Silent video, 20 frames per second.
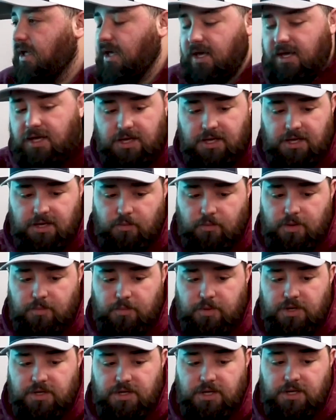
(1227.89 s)
And one
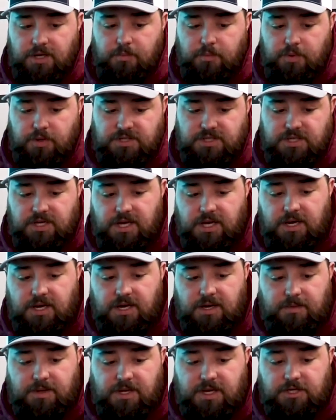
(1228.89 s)
person ended
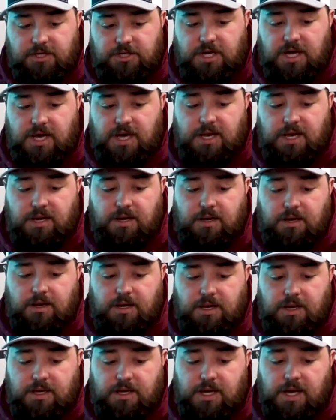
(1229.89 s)
up getting shot
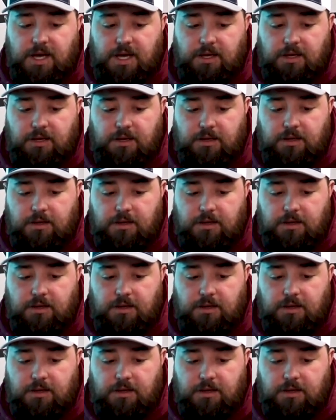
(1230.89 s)
and dying.